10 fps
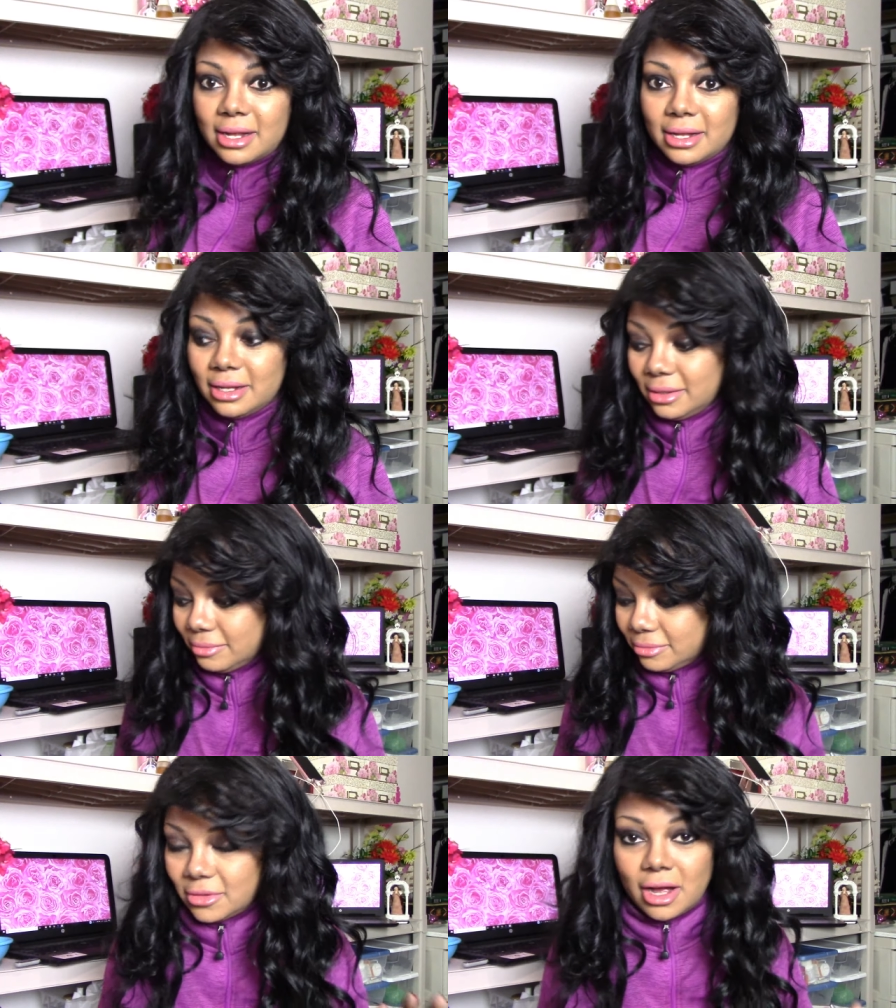I
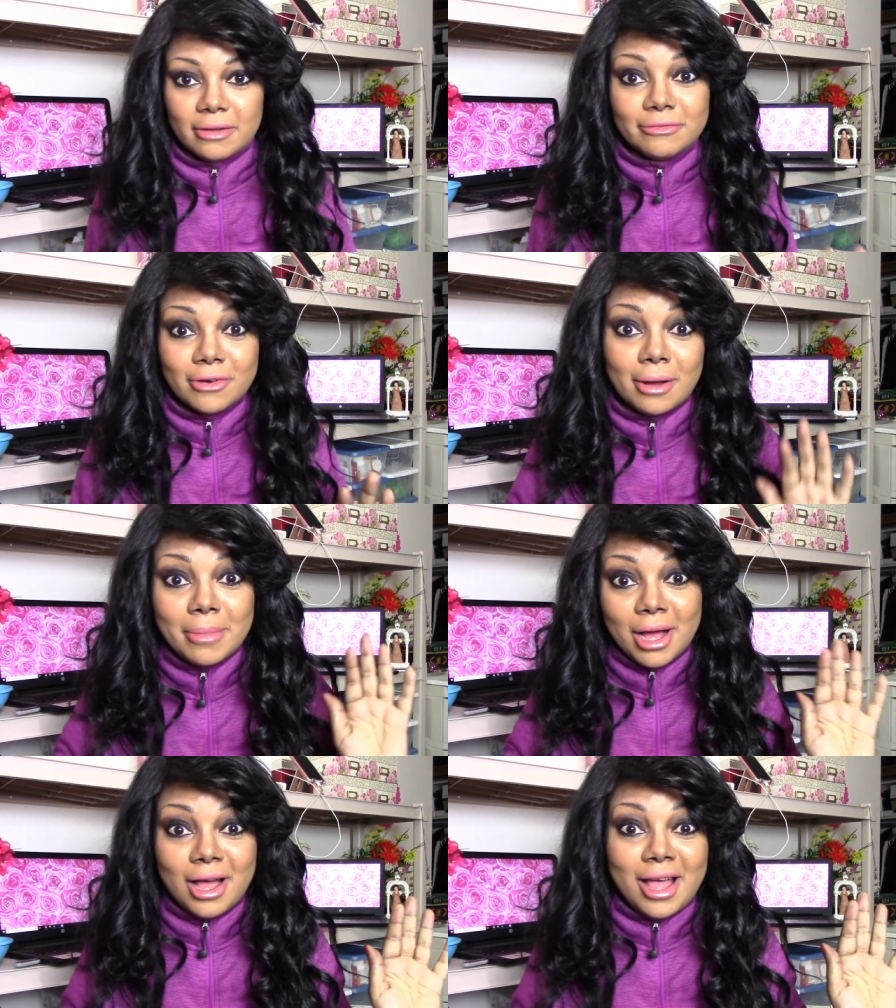got
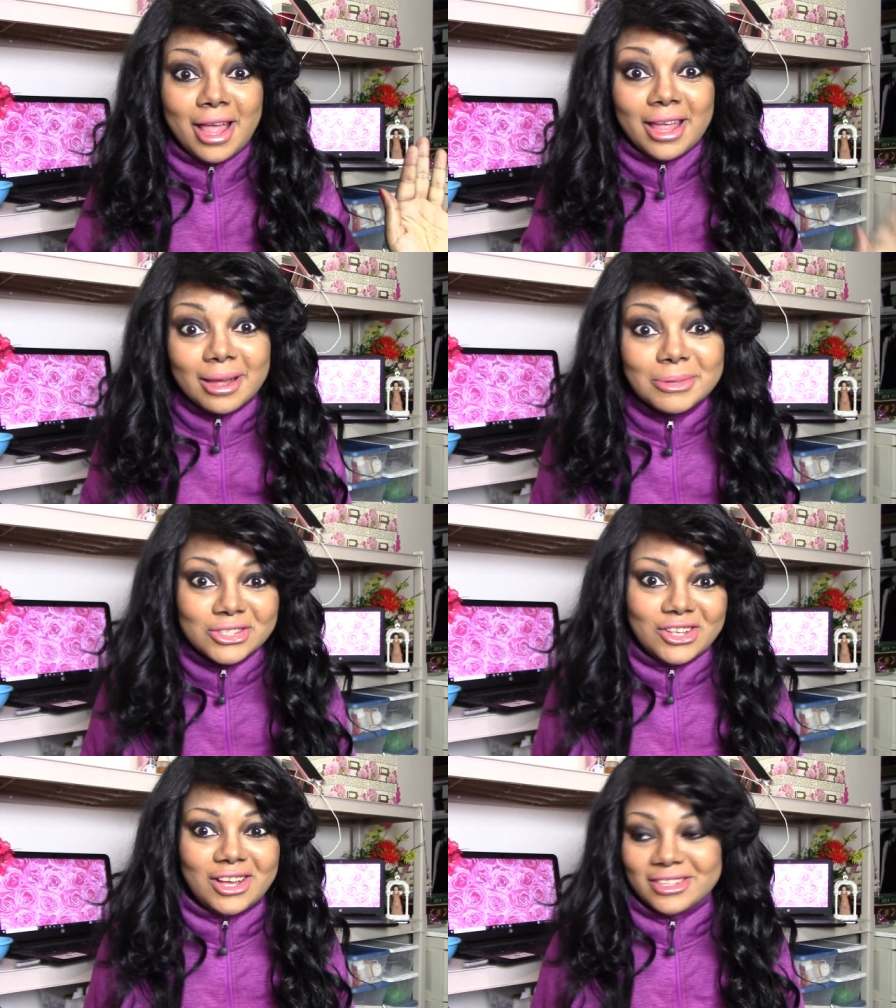from
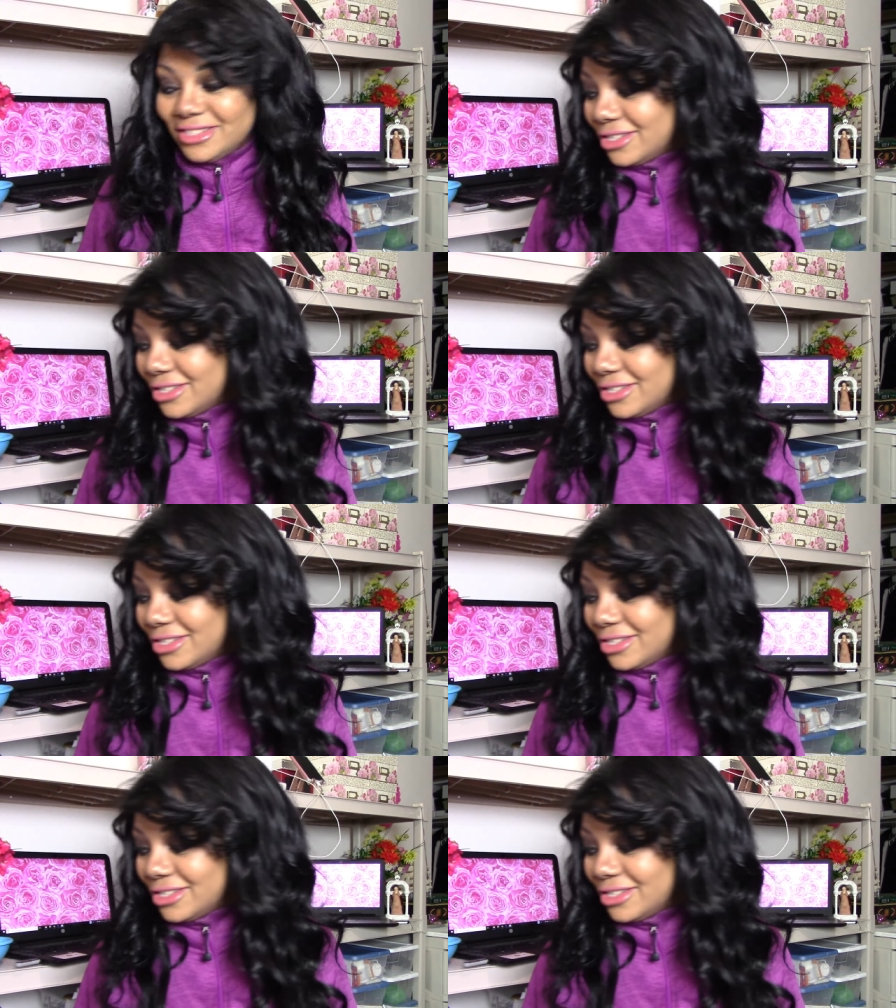Amazon.